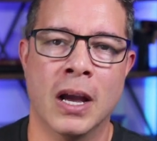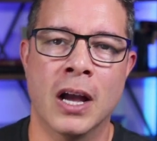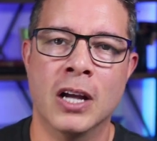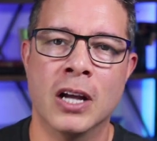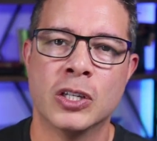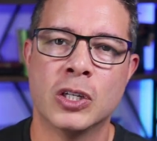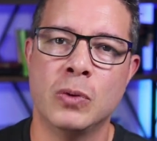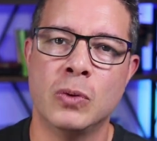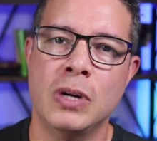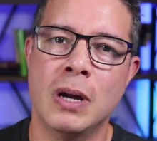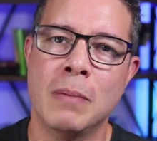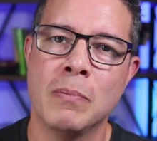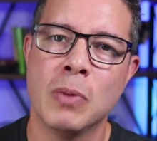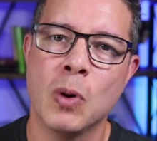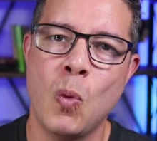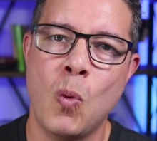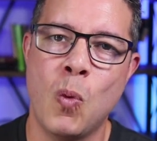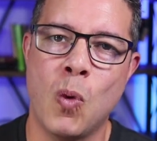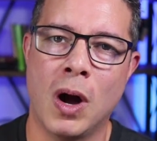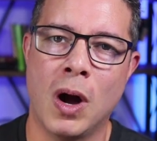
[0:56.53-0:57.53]
So number
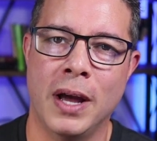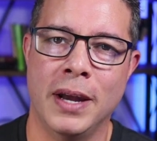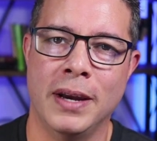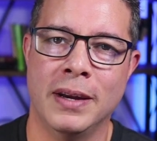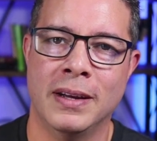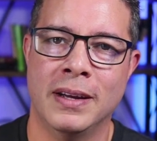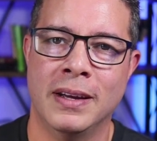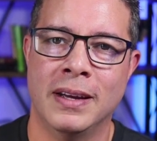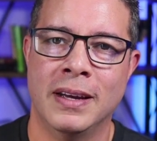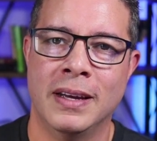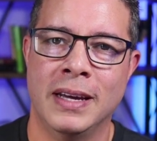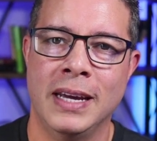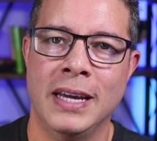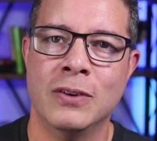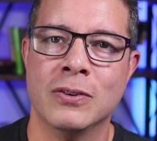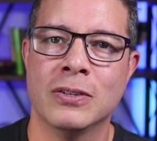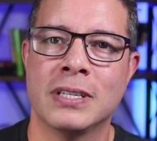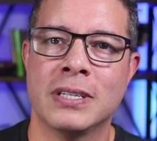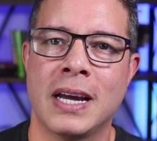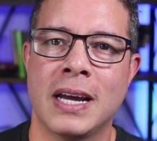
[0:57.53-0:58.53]
one,
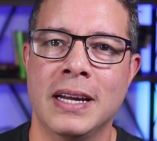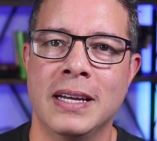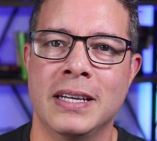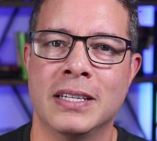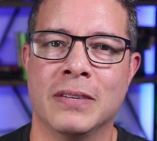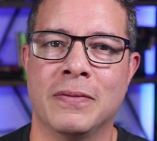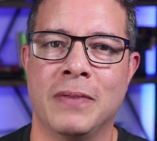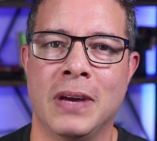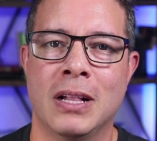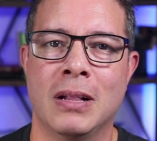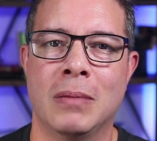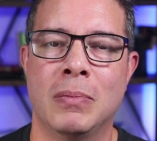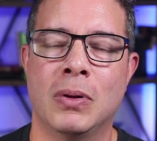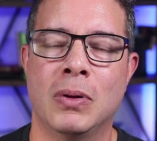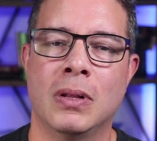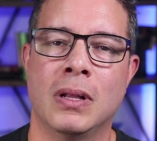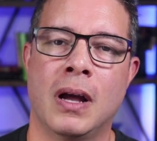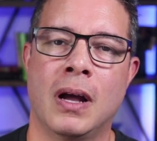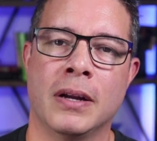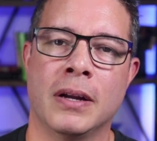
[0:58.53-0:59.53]
Intersight is
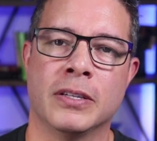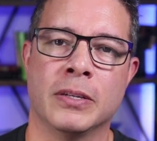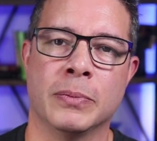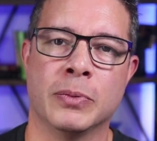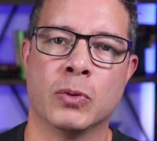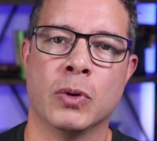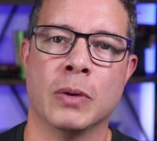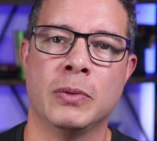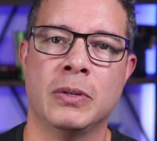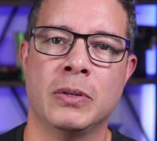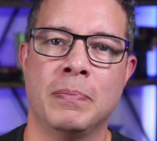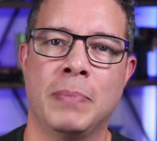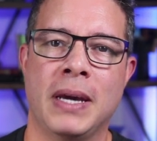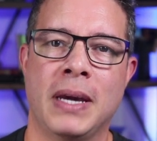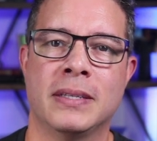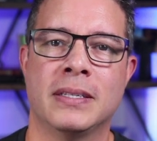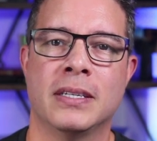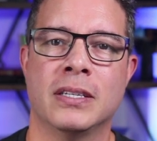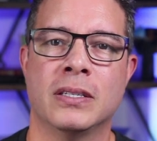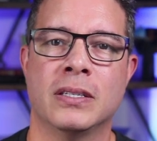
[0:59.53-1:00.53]
available on a subscription
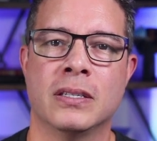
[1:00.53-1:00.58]
basis,